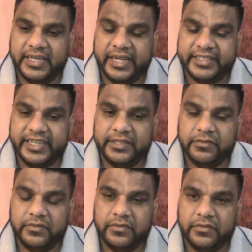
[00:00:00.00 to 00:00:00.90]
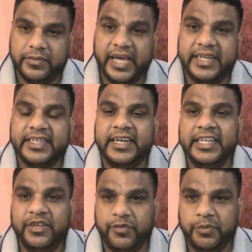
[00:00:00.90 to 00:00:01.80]
And then we had to
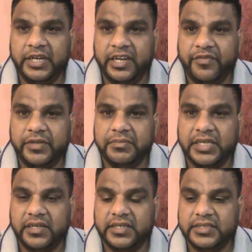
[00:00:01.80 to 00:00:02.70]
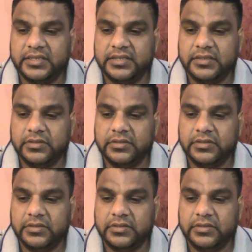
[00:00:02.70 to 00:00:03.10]
leave where we live in because